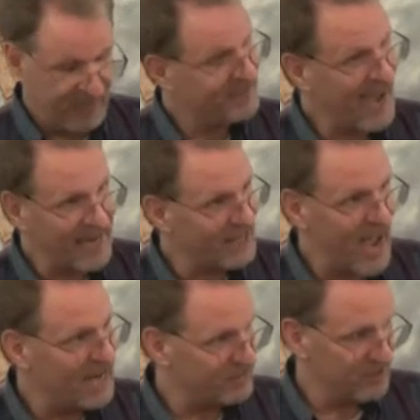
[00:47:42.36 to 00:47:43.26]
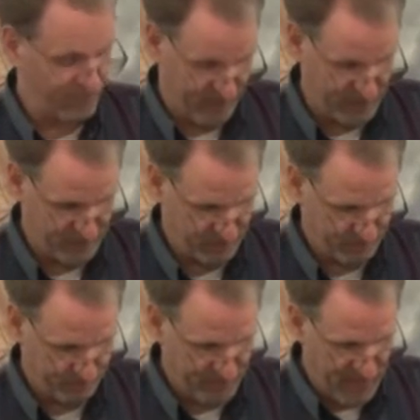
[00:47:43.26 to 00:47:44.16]
Not a God of defeat.
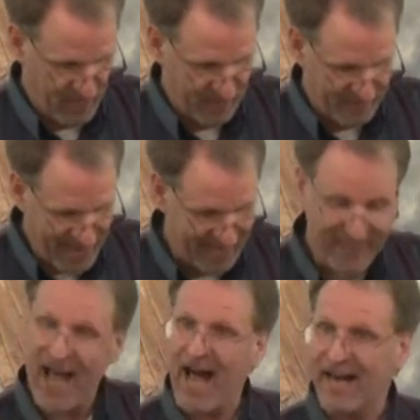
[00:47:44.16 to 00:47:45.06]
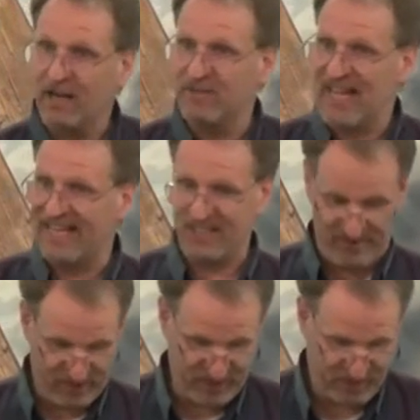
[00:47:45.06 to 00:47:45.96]
Not a God of
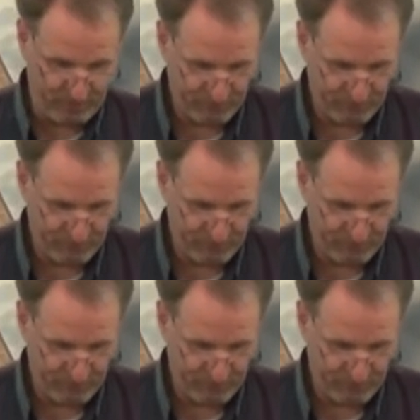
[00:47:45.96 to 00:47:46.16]
negativity.